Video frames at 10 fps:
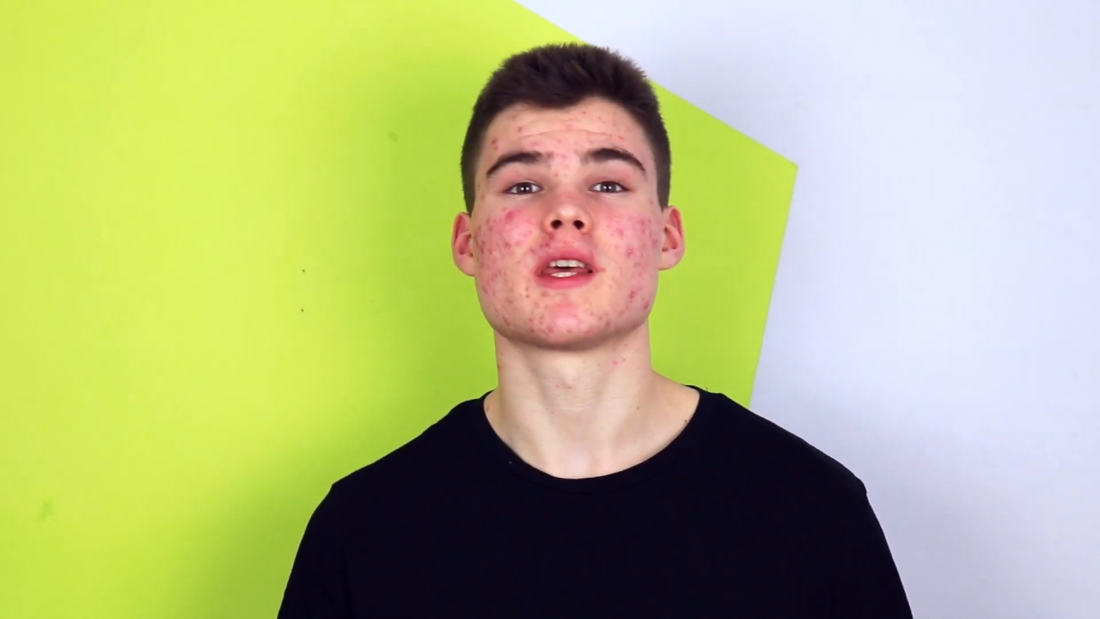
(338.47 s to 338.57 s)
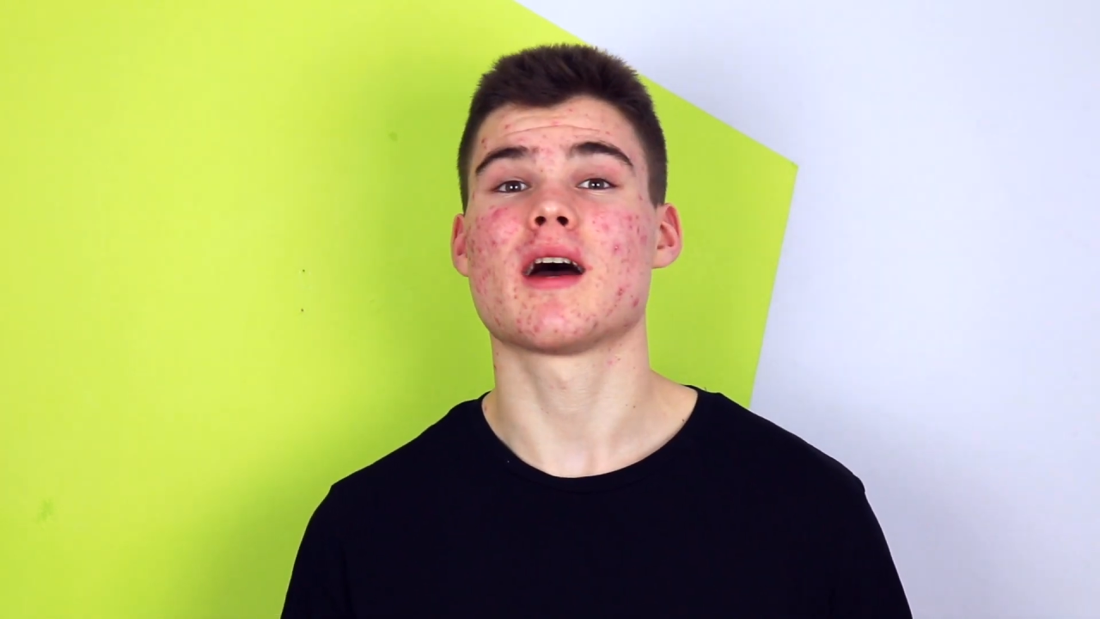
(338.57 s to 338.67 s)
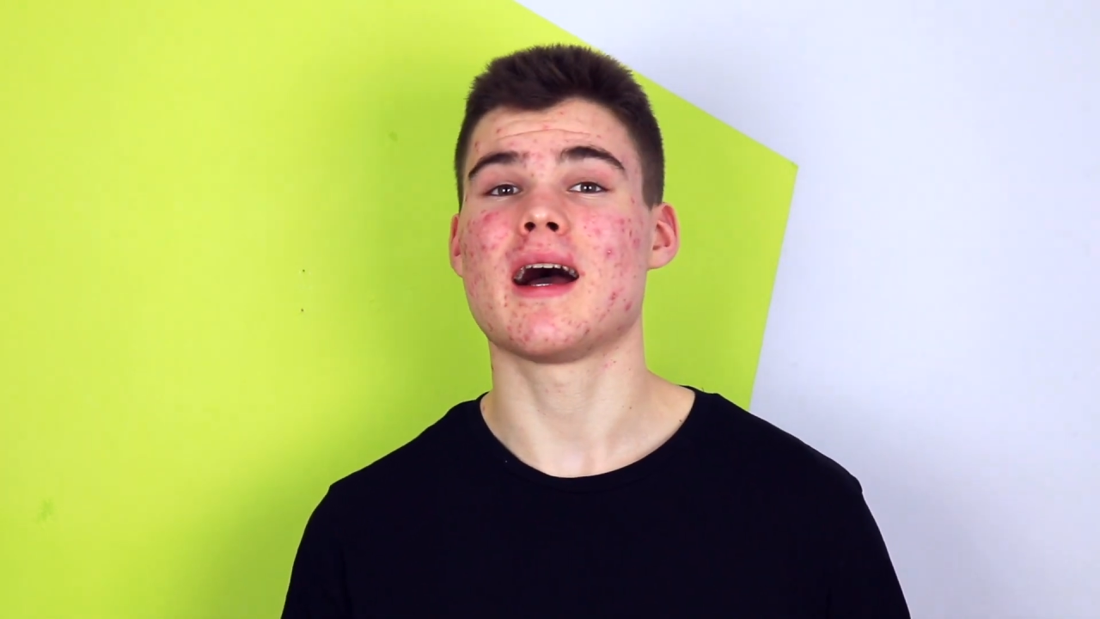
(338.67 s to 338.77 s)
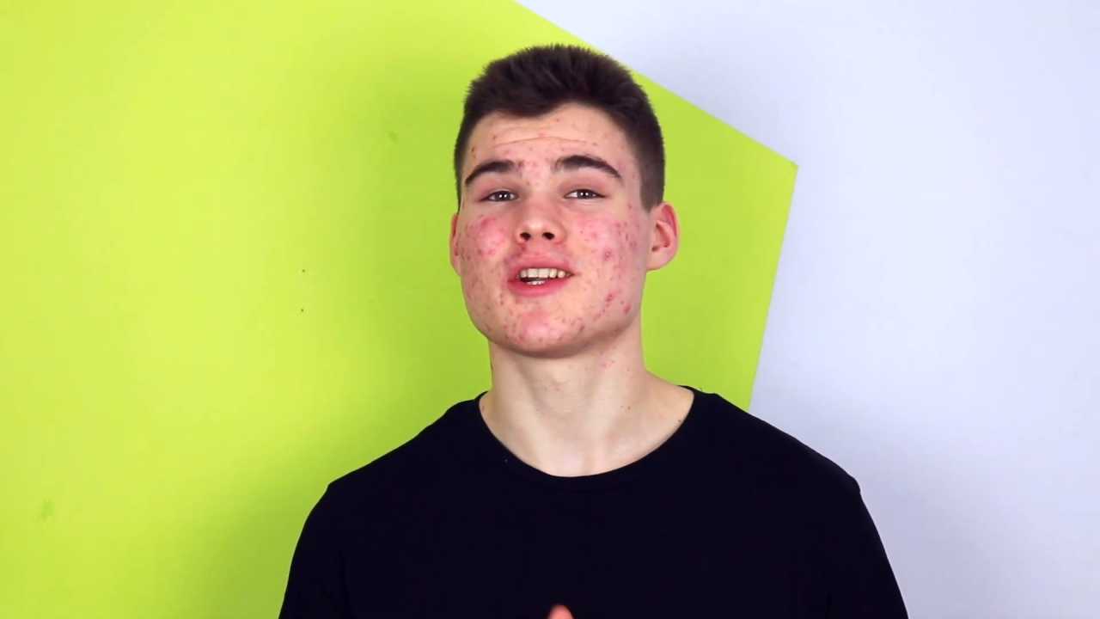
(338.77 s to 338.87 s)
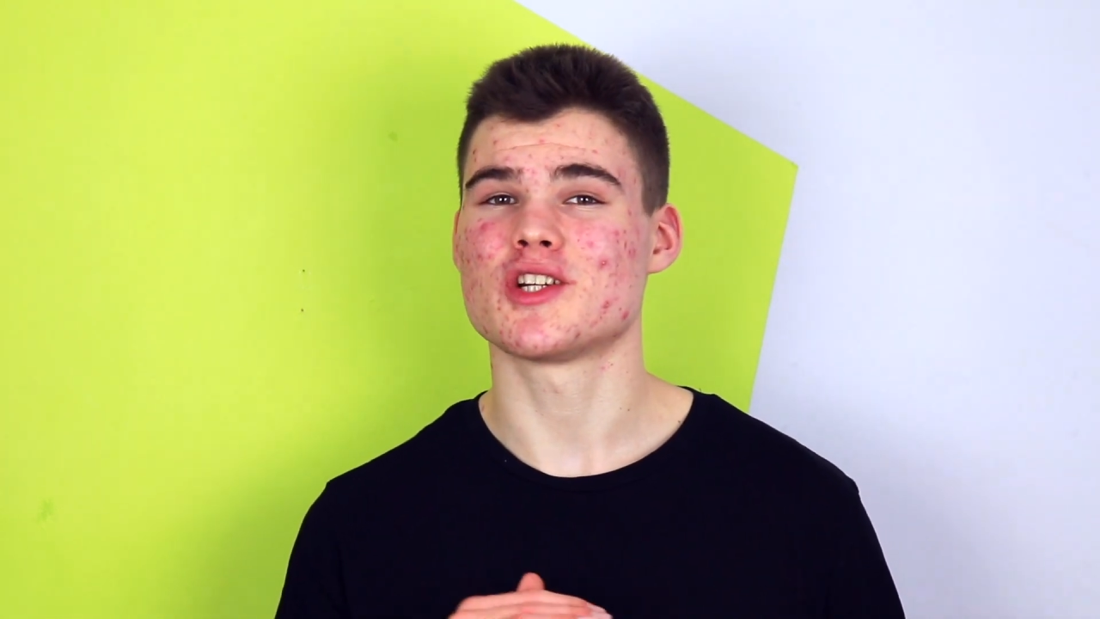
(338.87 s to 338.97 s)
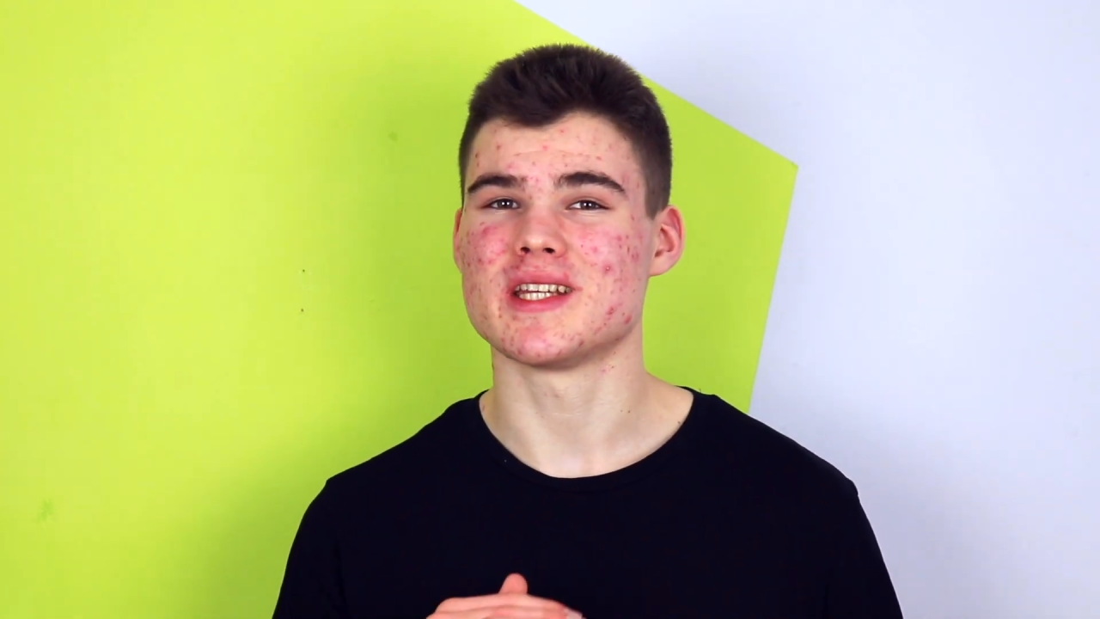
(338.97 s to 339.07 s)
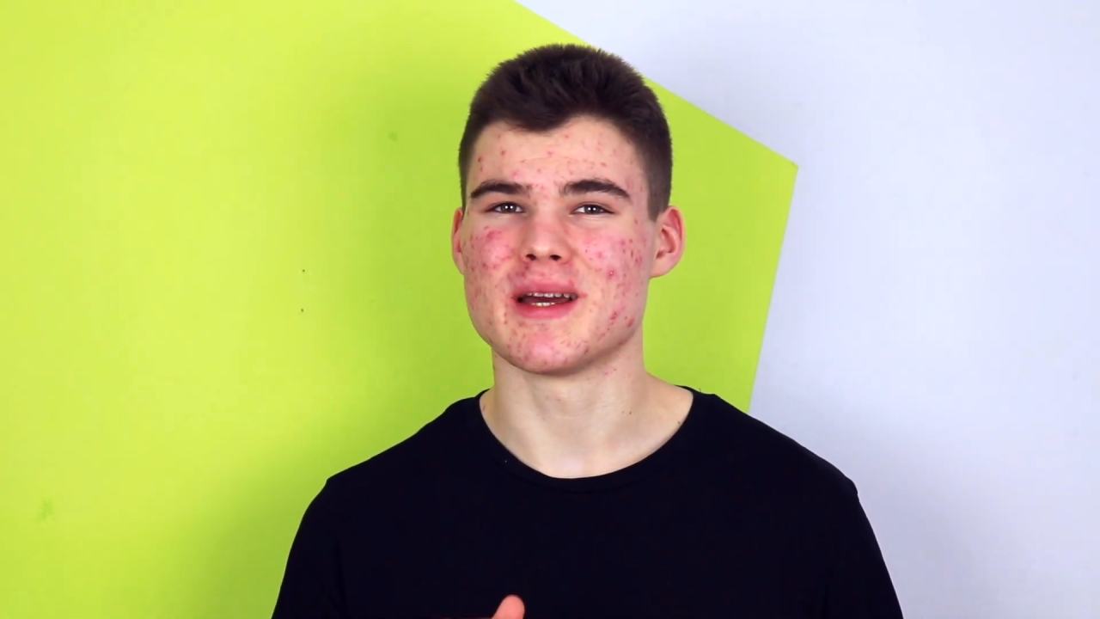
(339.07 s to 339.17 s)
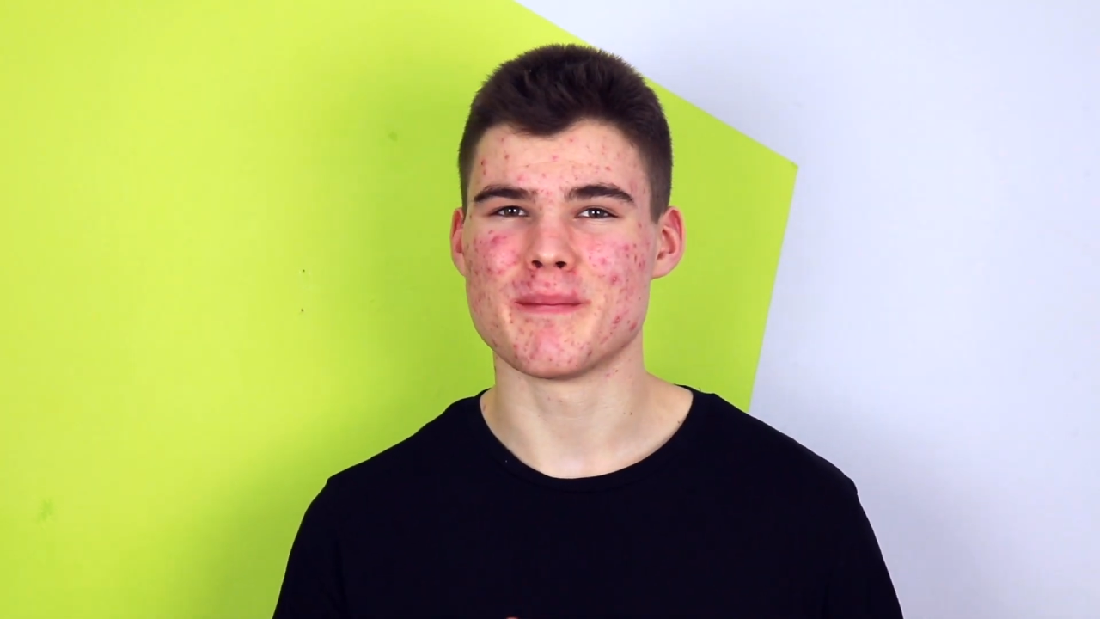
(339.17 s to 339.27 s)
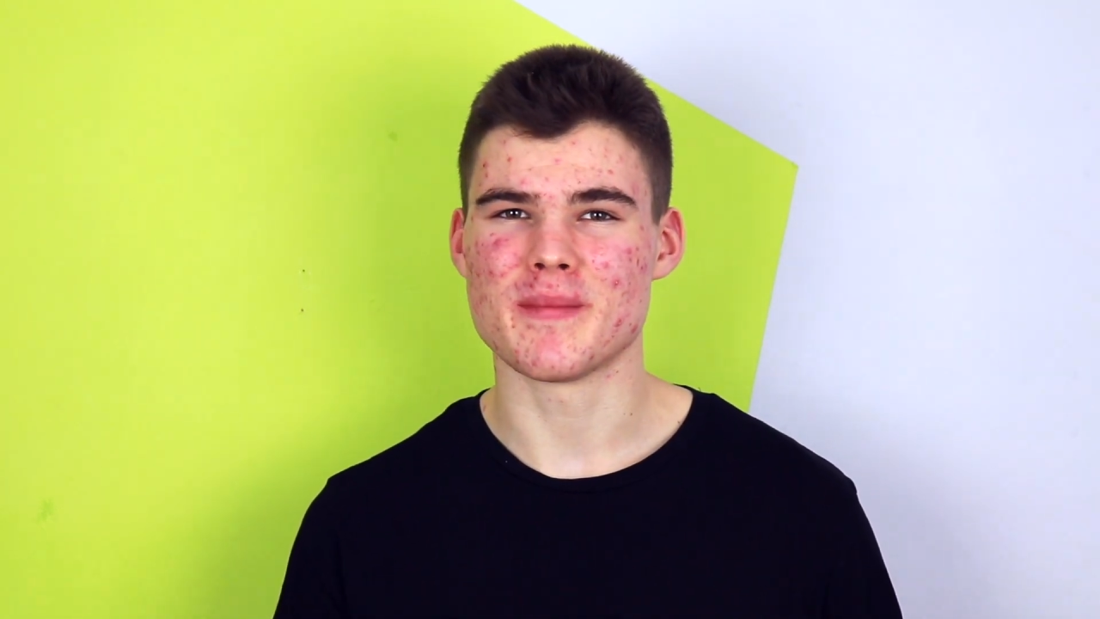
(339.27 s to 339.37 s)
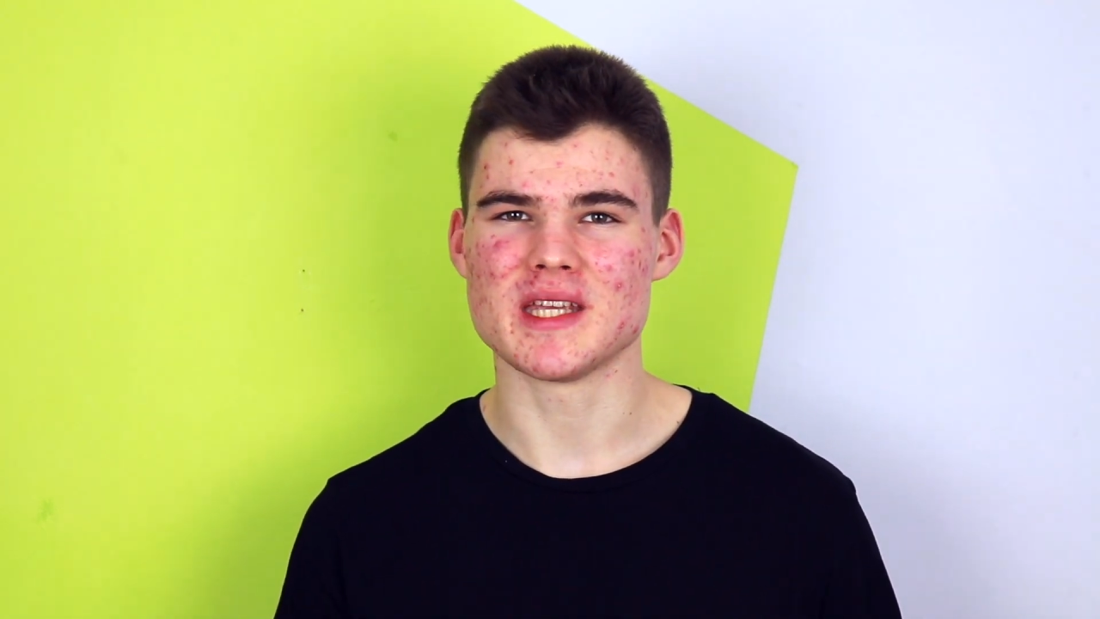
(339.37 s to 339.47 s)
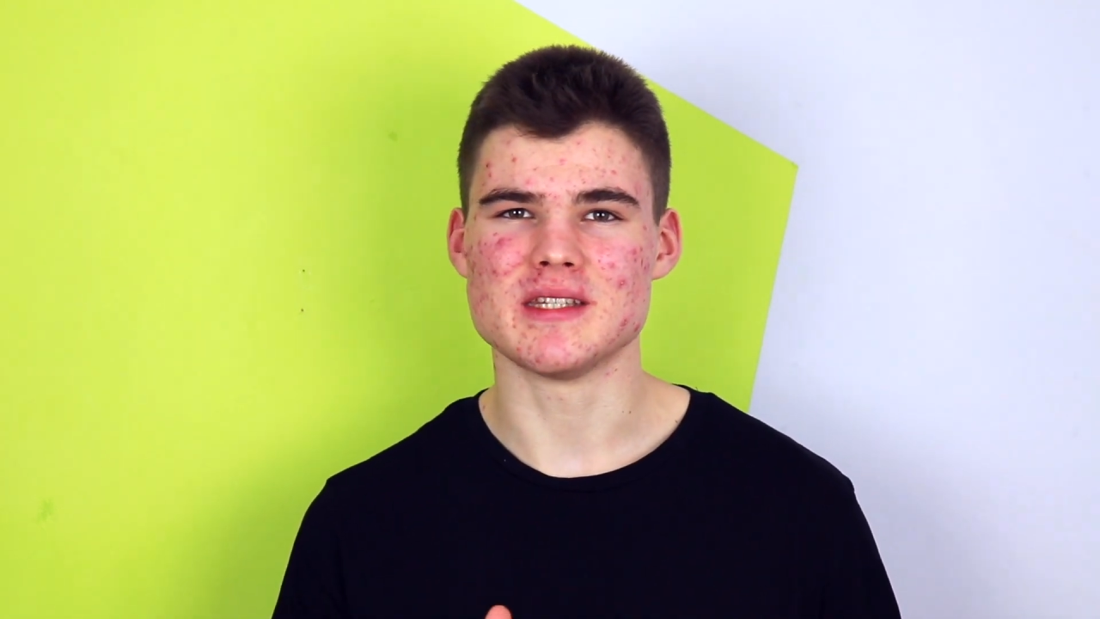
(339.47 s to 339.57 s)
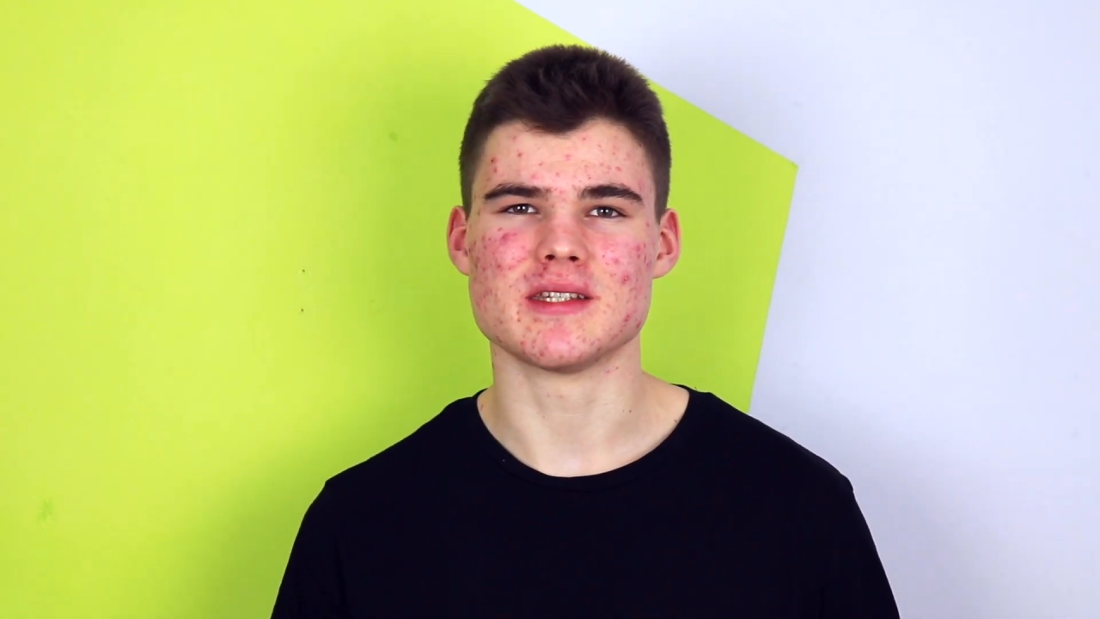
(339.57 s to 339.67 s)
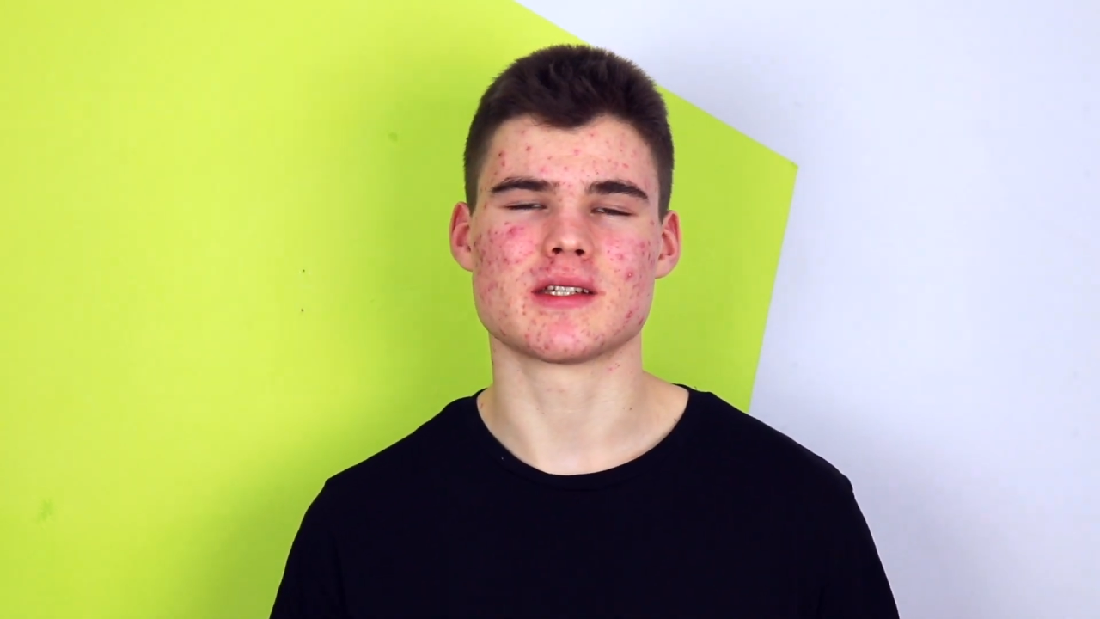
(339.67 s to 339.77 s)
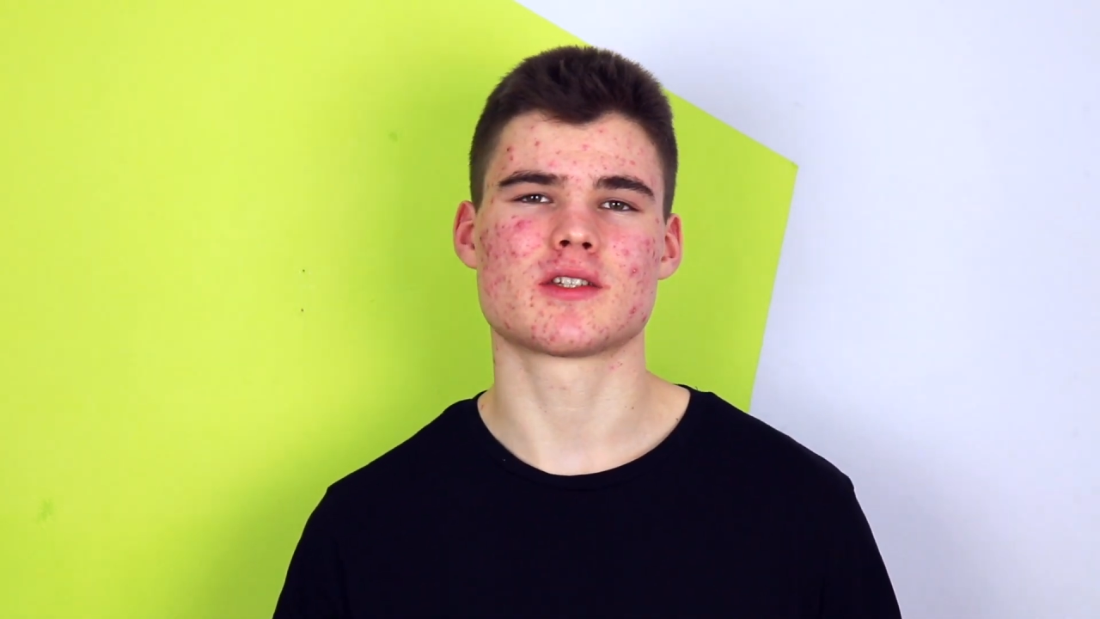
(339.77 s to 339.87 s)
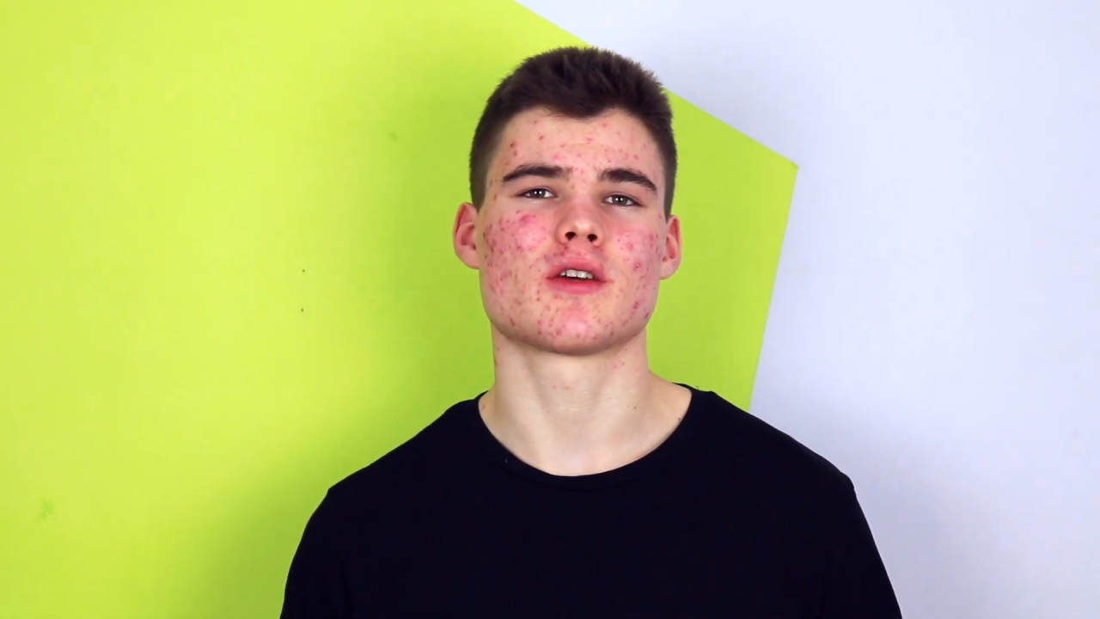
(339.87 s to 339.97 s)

they are actually amazing.